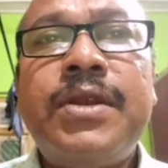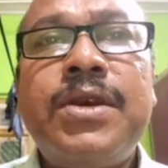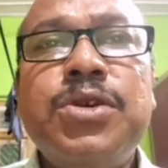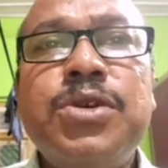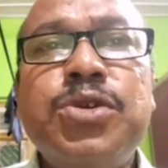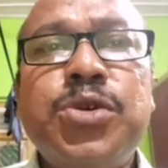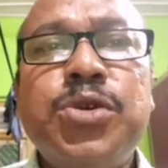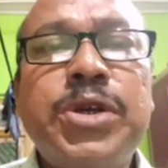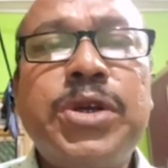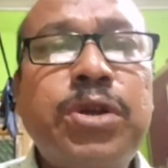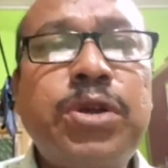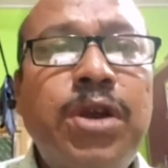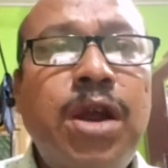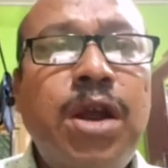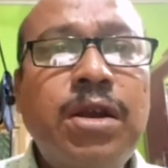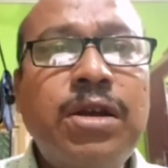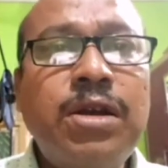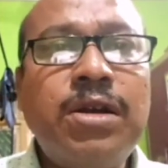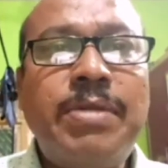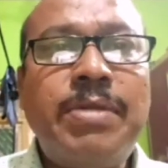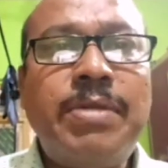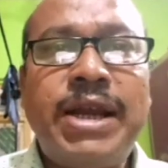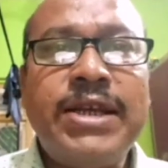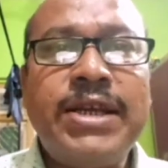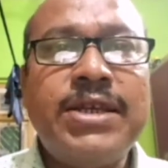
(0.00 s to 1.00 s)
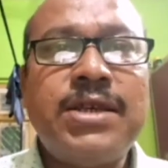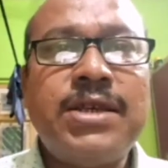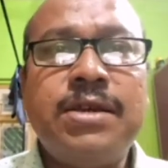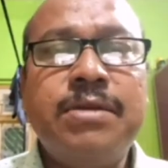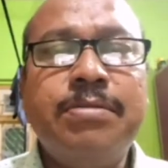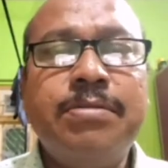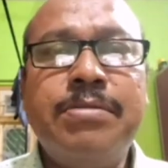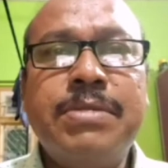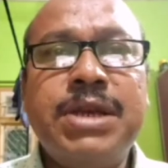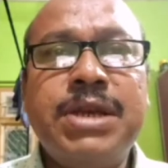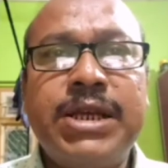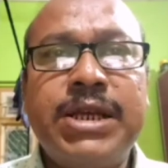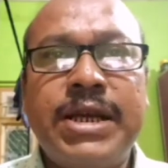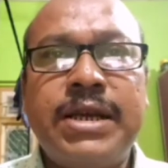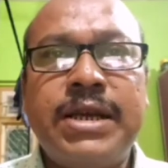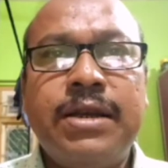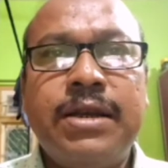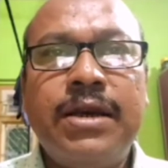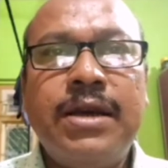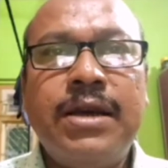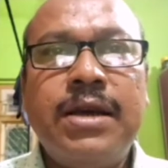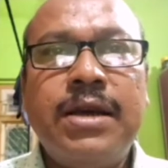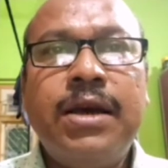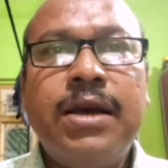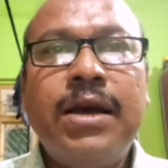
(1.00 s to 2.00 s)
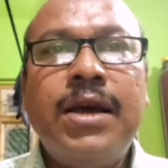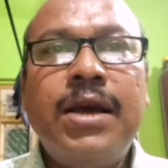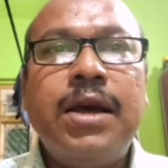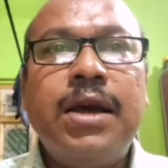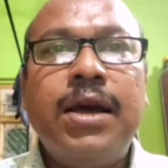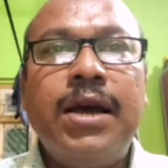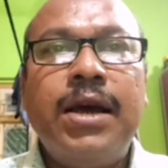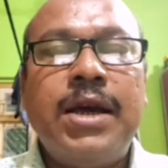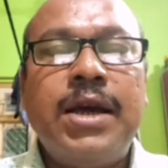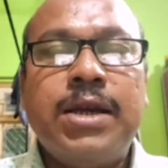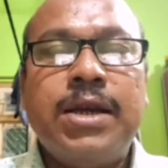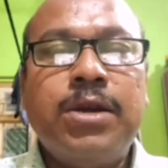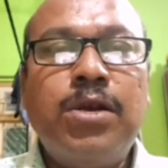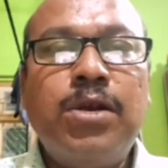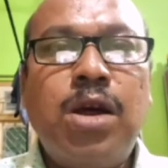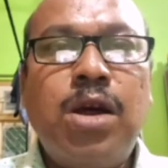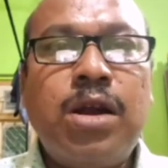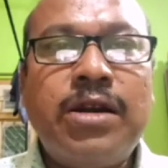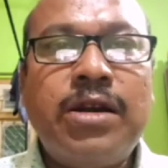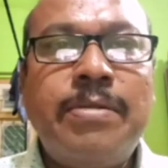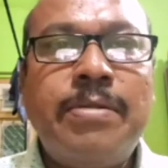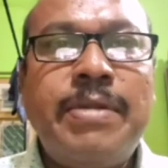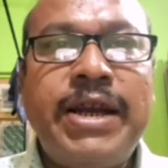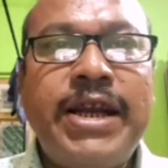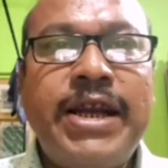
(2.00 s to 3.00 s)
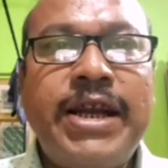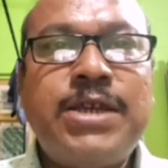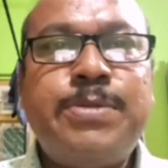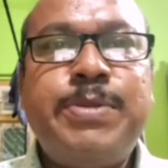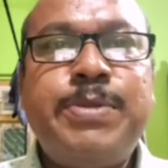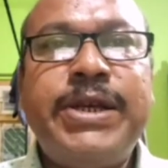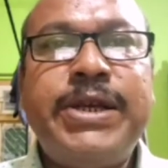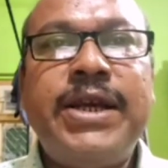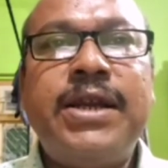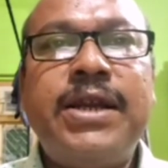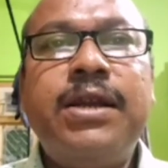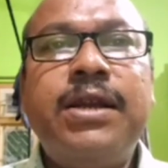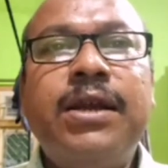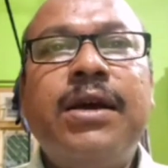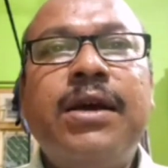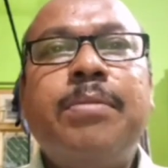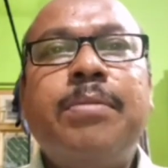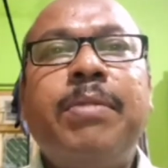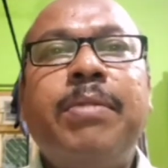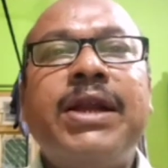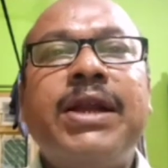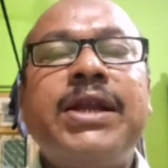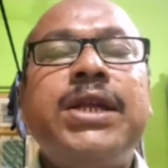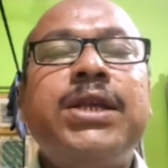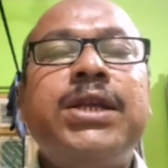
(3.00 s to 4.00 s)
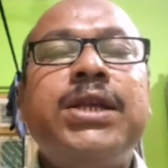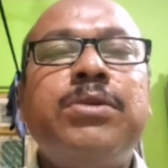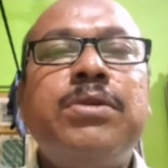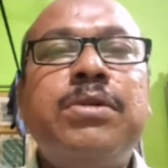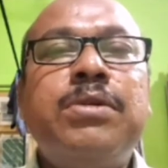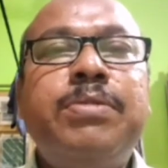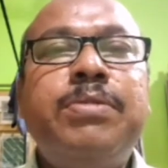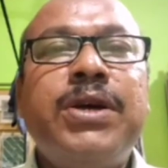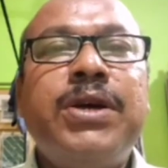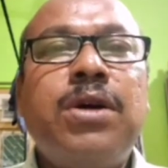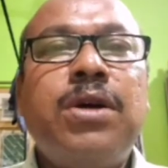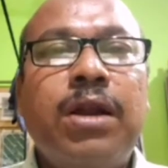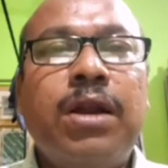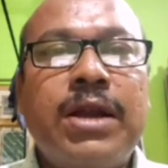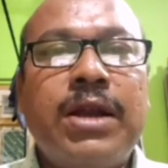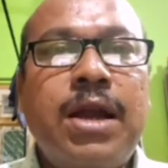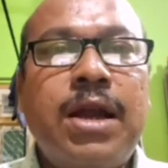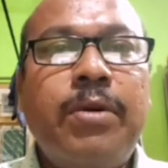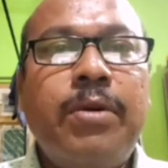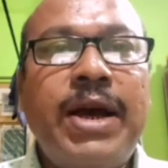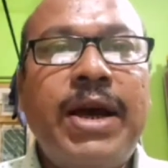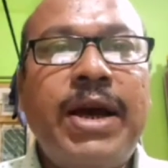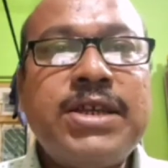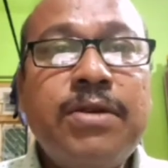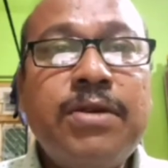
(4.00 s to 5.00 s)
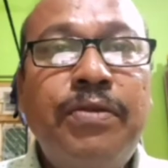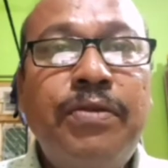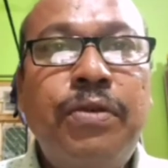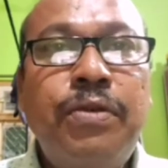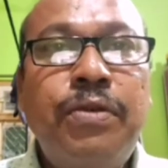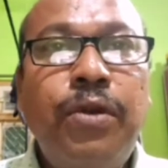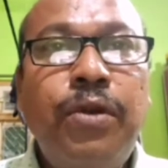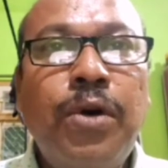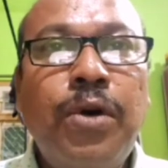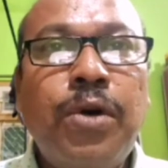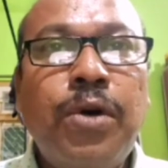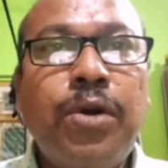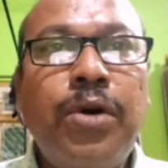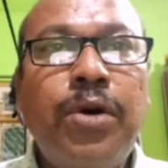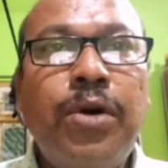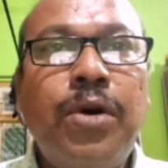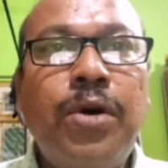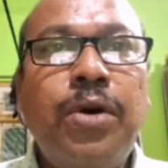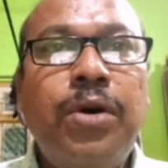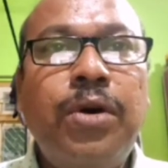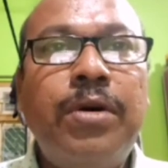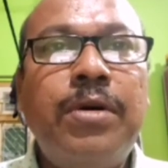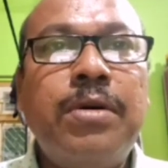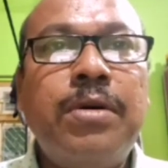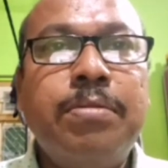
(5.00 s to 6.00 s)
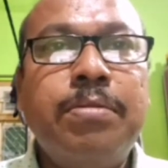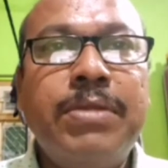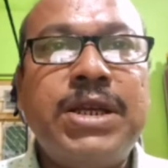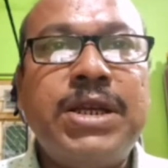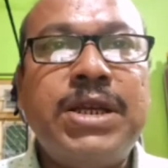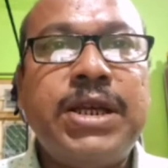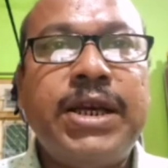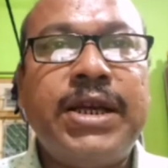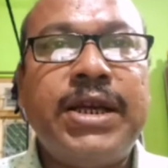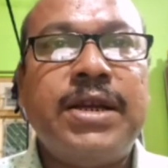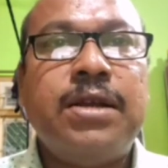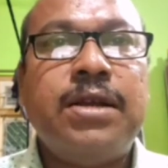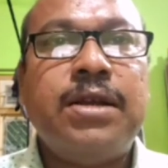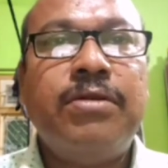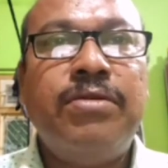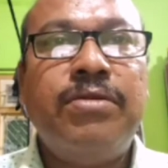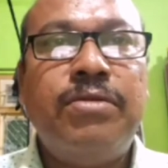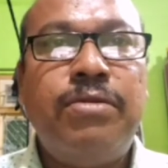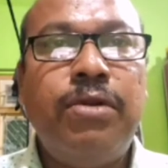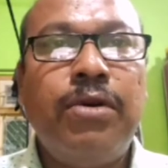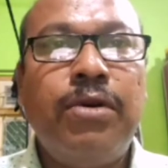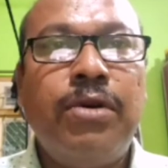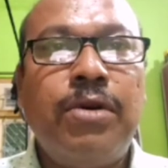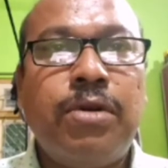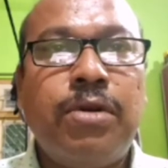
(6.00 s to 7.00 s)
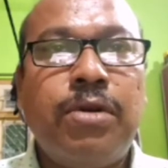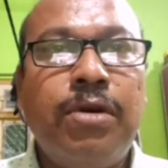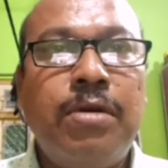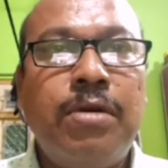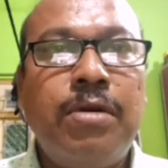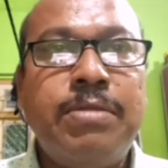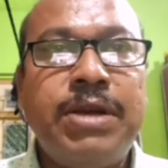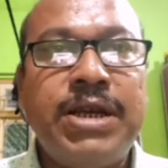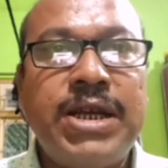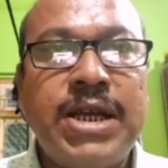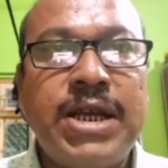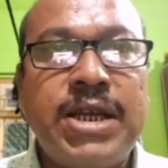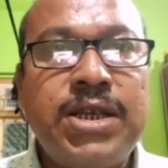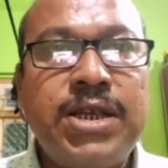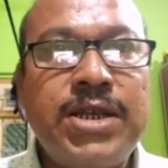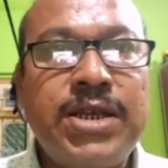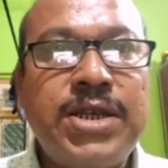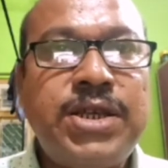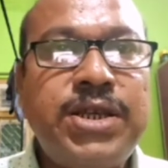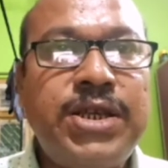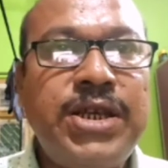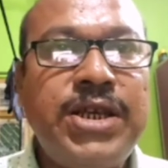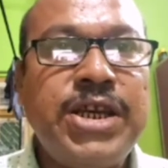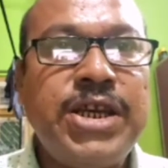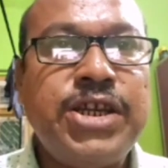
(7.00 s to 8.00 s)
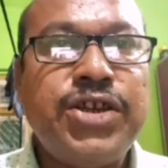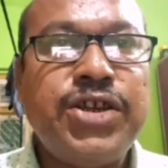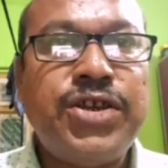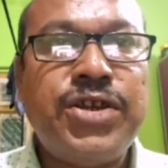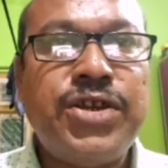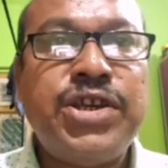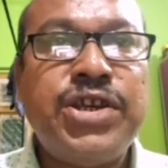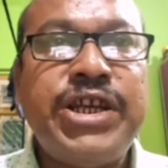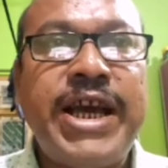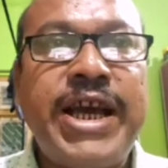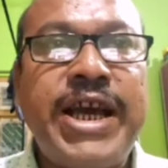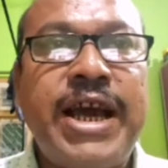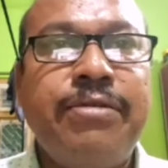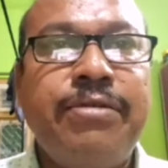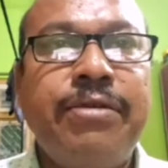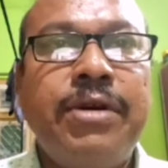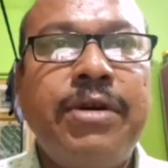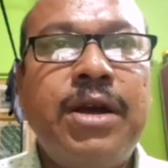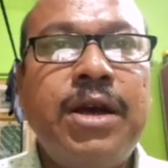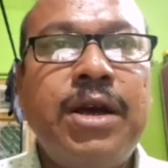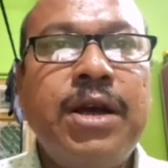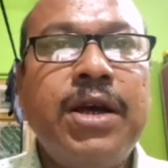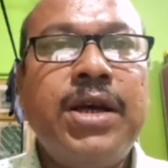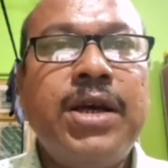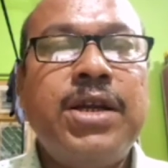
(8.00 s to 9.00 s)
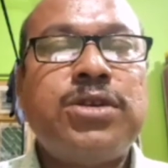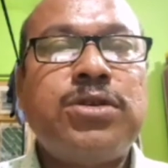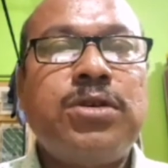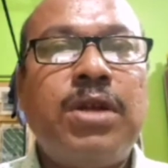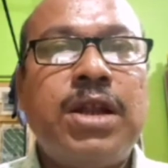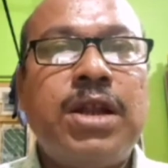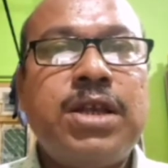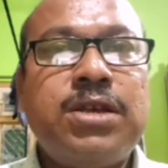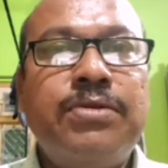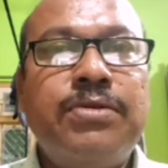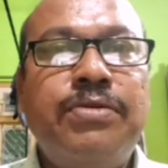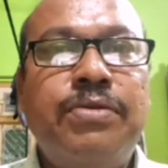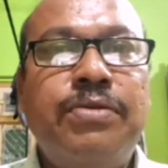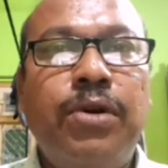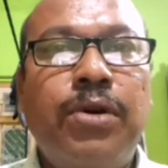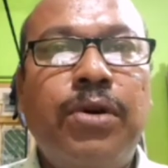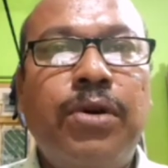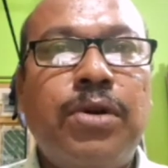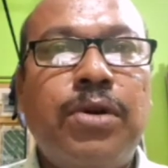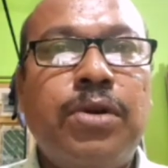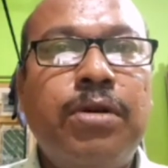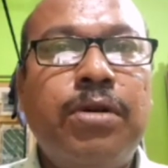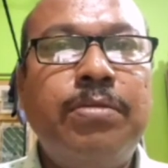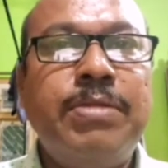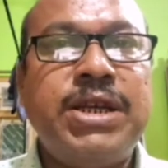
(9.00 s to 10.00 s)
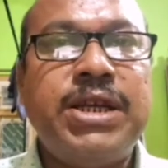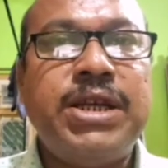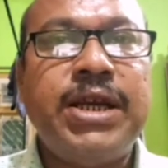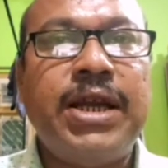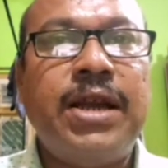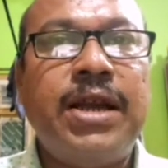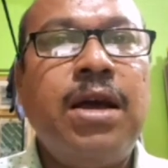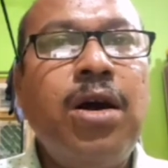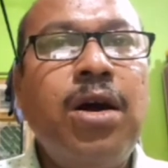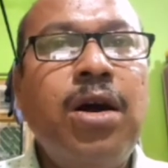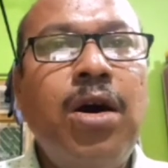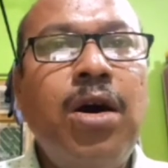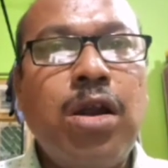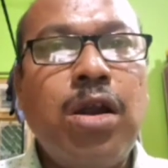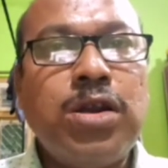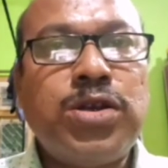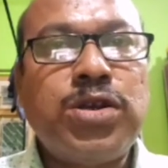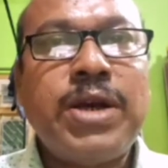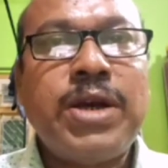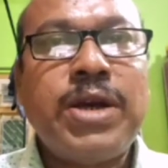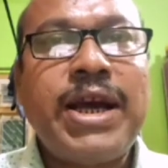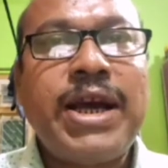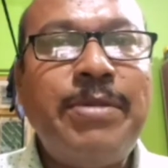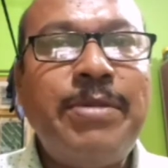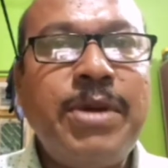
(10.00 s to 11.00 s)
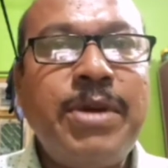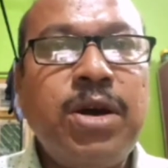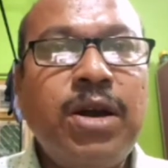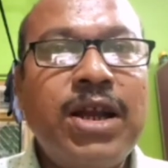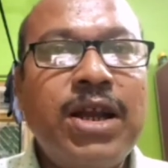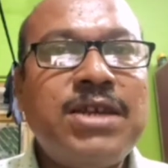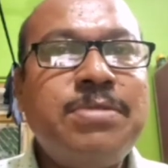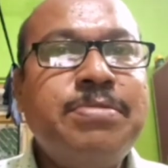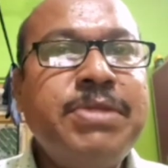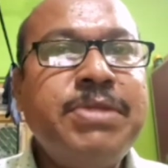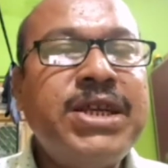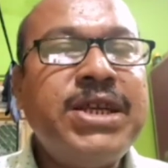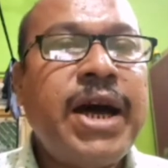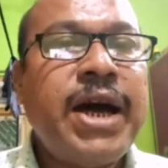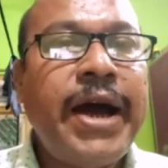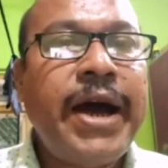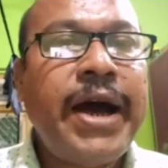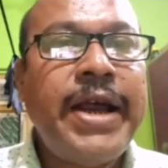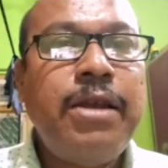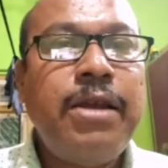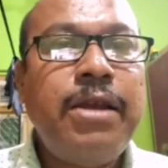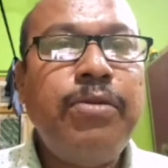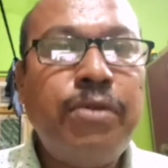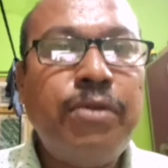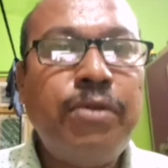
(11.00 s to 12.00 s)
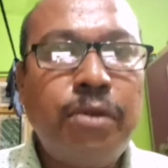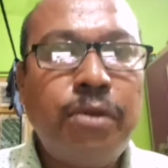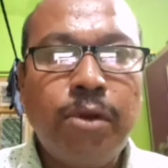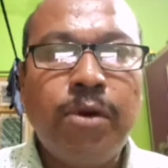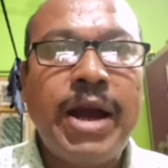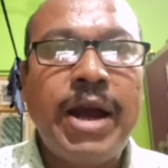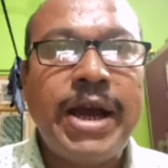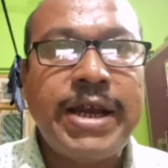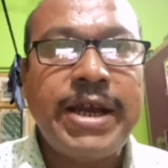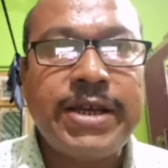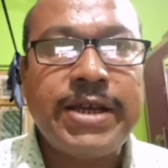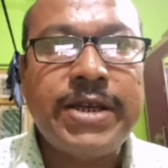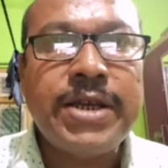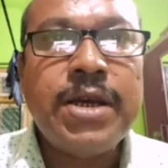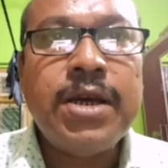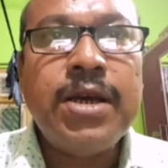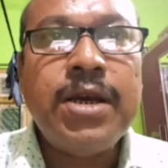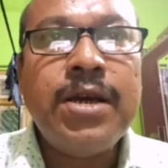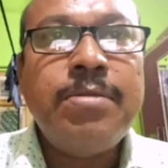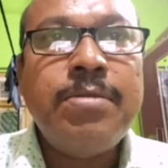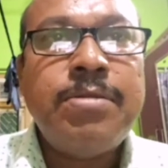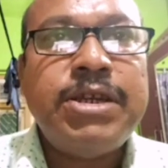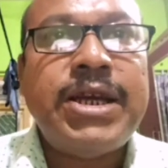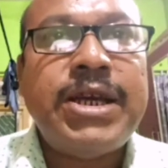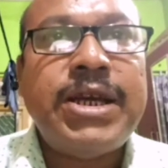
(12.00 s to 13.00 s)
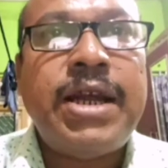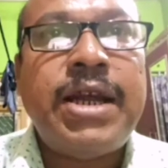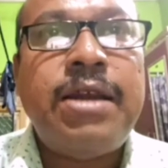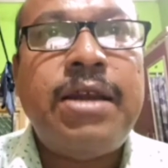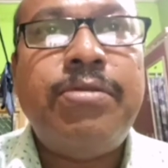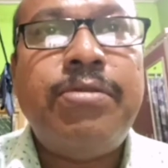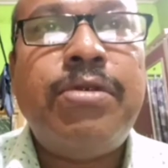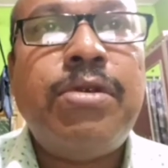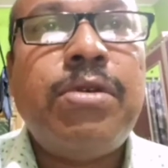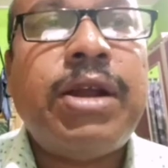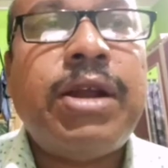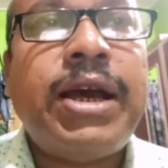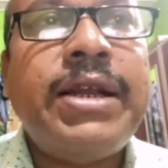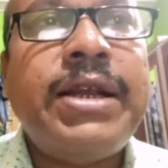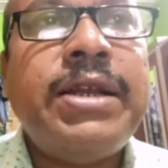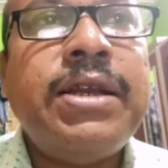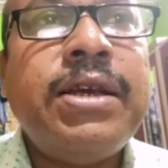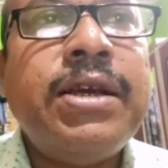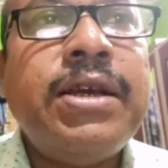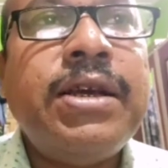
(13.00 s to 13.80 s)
So it will not remain as methane. It will not remain as methane, but it will be called now as a fluoromethane. Fluoromethane, CH3F. It is called as fluoromethyl. Also can be called as methyl fluoride. Methyl fluoride.